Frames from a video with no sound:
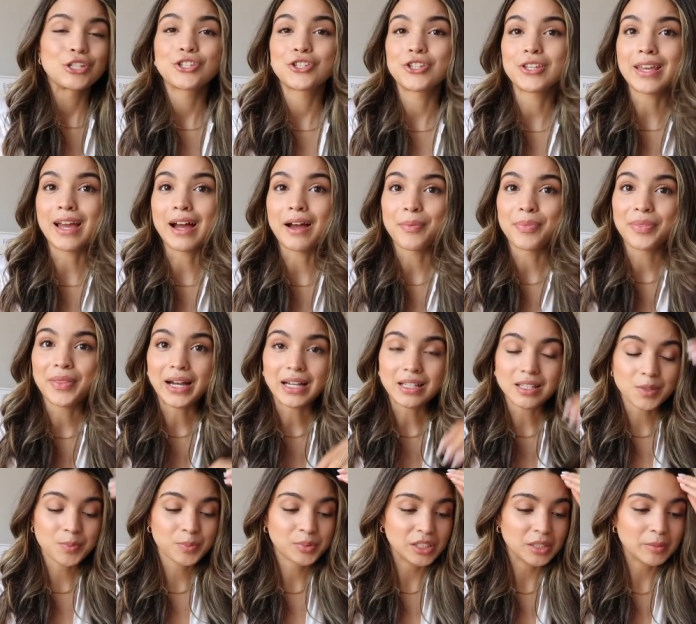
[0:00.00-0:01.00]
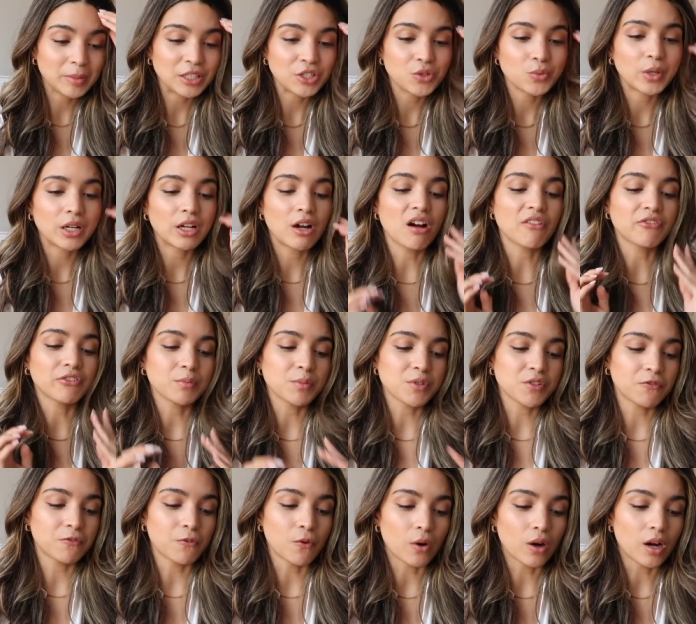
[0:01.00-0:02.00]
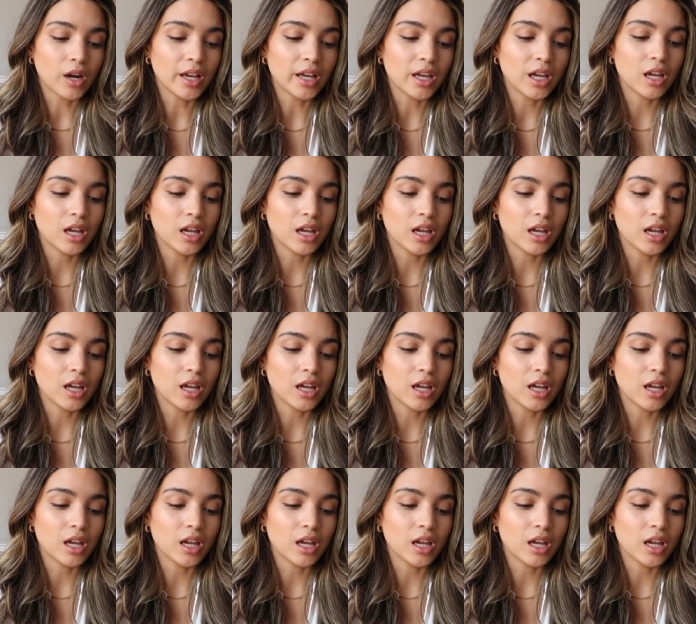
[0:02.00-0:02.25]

so yeah, that's pretty much what I got from Sephora.